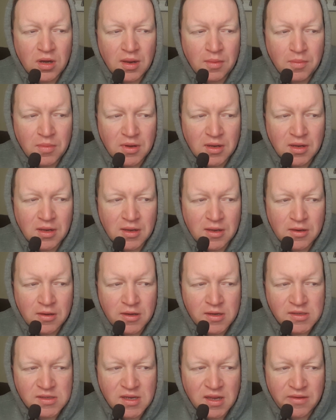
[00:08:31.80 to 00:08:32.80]
let me click on
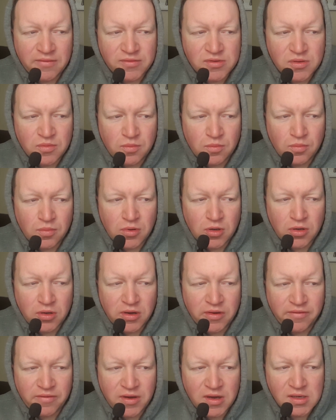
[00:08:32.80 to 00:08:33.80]
his name for some
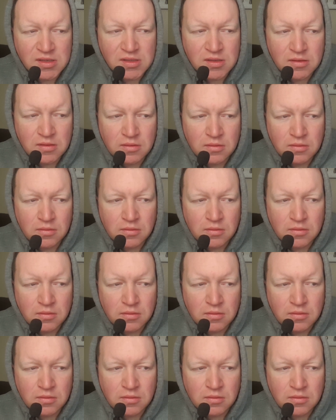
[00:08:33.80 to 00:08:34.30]
bloody reason.